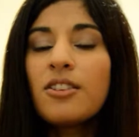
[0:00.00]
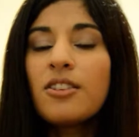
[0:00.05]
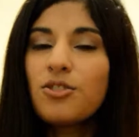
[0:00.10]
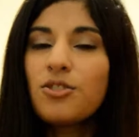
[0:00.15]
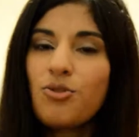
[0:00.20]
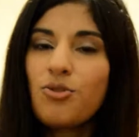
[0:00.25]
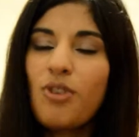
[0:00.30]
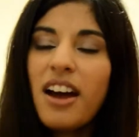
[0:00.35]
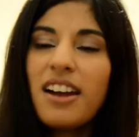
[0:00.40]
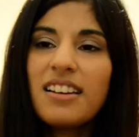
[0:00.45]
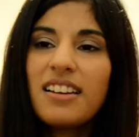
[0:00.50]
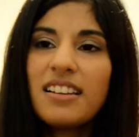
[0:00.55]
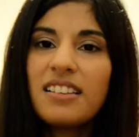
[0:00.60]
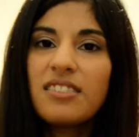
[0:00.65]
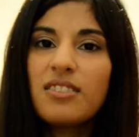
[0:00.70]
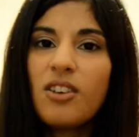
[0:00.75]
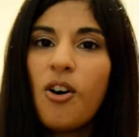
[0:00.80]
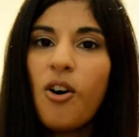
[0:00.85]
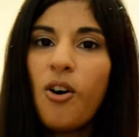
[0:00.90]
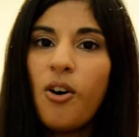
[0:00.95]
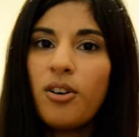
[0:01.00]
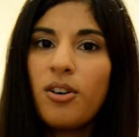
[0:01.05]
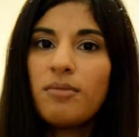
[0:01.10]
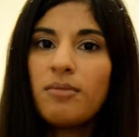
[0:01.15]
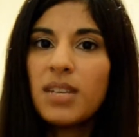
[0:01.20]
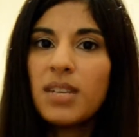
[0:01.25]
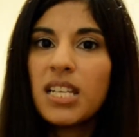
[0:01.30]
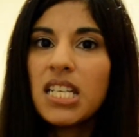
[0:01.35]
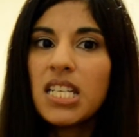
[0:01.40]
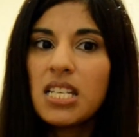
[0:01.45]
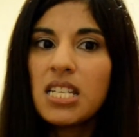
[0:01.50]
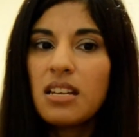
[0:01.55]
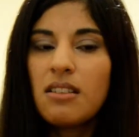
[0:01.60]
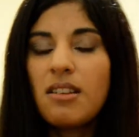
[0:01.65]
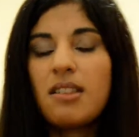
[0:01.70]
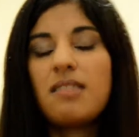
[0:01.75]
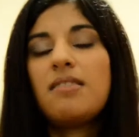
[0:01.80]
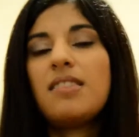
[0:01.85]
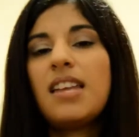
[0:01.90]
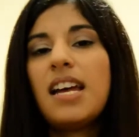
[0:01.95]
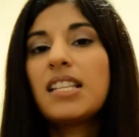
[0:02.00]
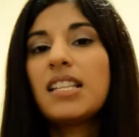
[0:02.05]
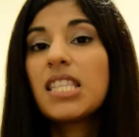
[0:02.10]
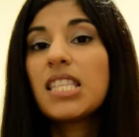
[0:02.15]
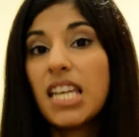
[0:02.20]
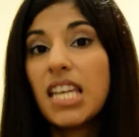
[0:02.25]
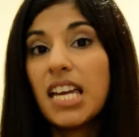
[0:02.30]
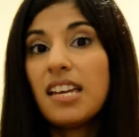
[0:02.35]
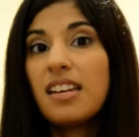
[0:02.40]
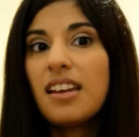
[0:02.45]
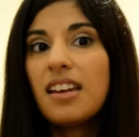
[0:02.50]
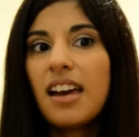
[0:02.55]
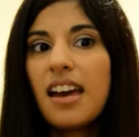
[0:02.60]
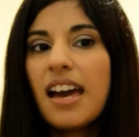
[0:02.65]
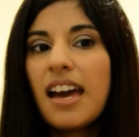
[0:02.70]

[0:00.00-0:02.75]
tried it on me that day,